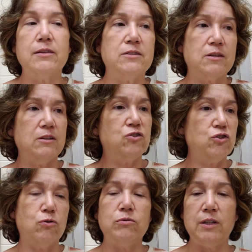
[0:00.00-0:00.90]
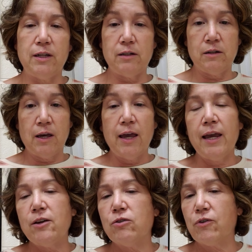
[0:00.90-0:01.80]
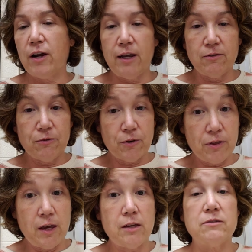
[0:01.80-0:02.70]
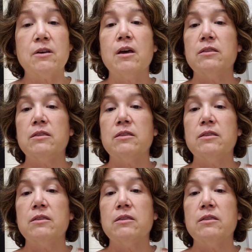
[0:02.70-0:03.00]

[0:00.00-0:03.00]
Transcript: These kids don't need hand over hand for things.